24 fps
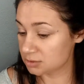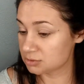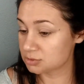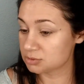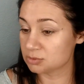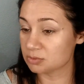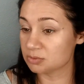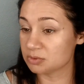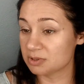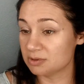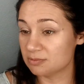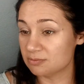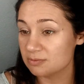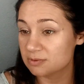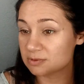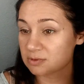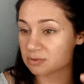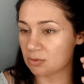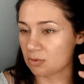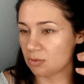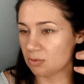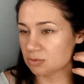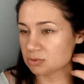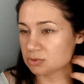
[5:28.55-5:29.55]
so if
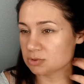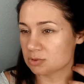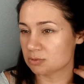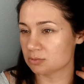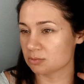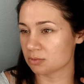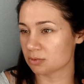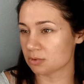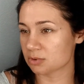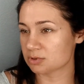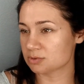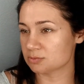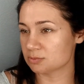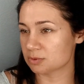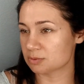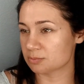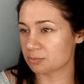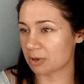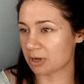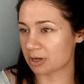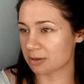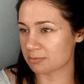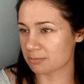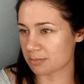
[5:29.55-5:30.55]
it also works
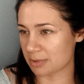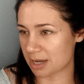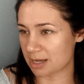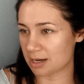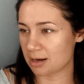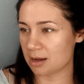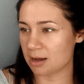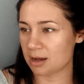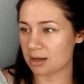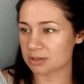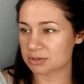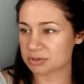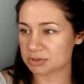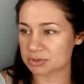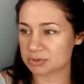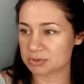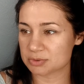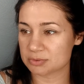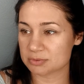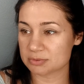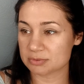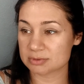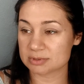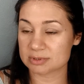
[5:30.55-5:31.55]
with my matte
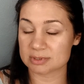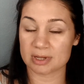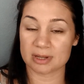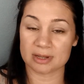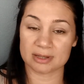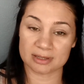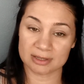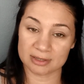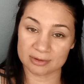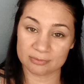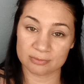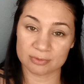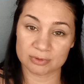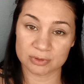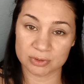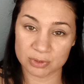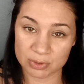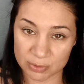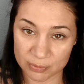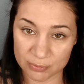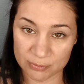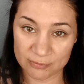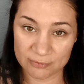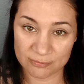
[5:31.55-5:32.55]
eyeshadows I have a
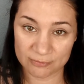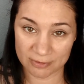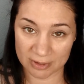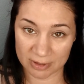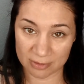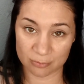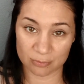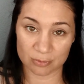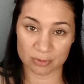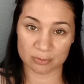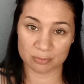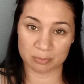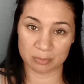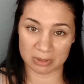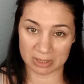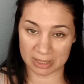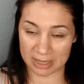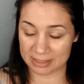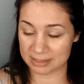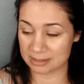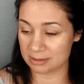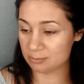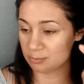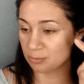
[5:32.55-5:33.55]
new favorite
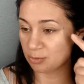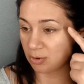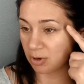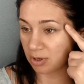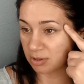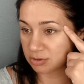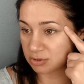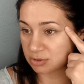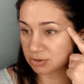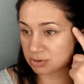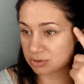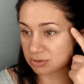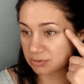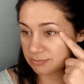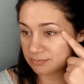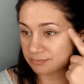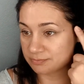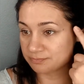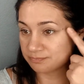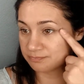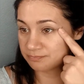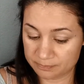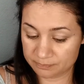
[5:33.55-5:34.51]
blending brush